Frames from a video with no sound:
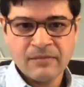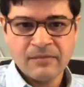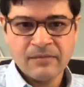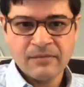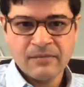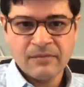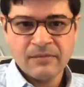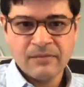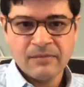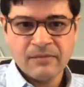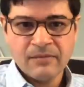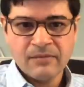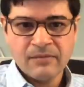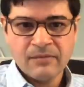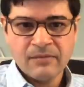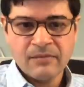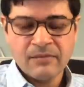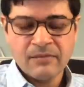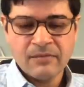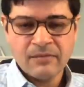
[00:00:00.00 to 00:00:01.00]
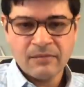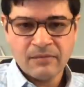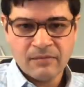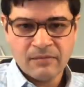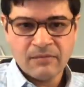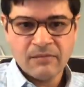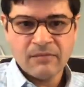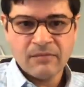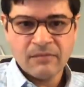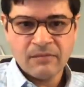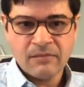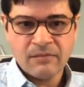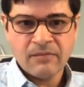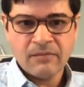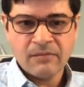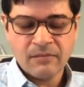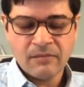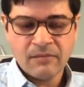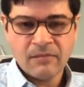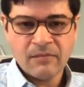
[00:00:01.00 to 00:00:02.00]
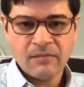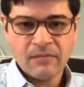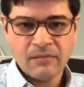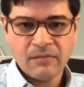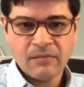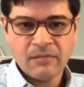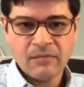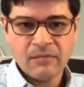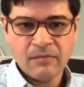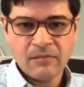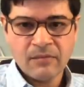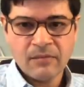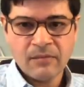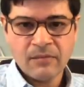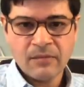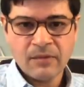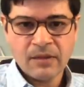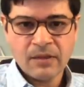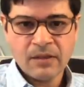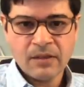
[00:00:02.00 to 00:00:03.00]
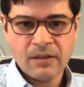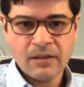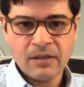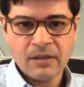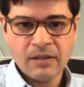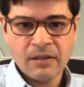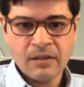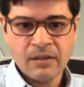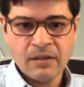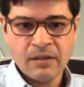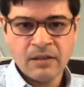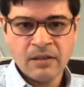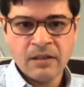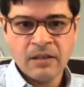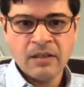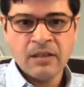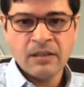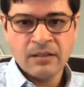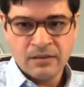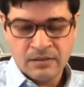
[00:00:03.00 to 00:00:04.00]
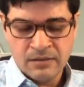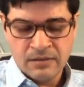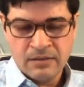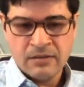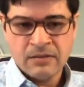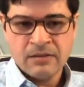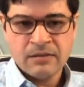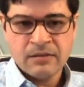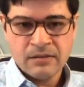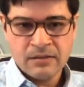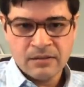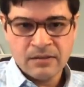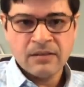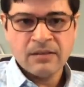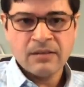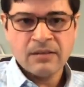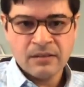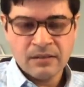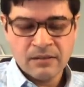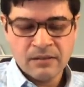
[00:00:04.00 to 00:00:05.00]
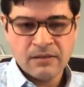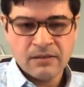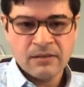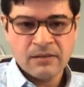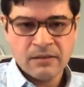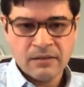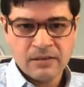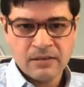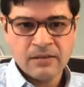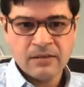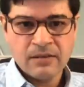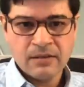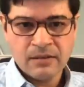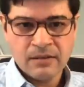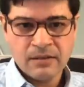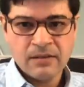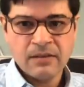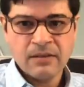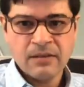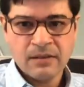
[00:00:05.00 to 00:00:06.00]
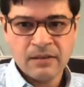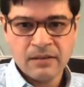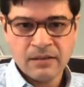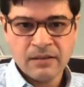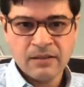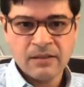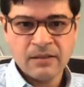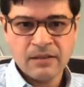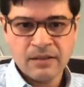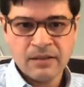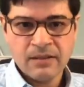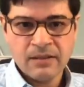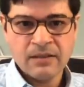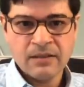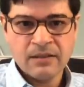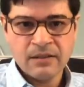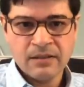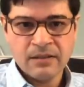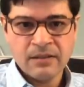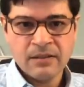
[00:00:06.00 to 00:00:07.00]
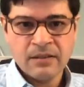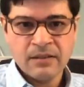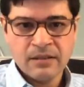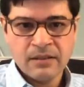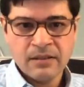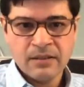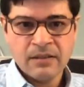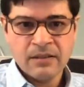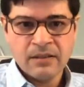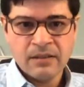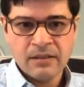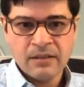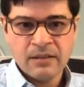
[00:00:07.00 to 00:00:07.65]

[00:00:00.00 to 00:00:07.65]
(not speaking)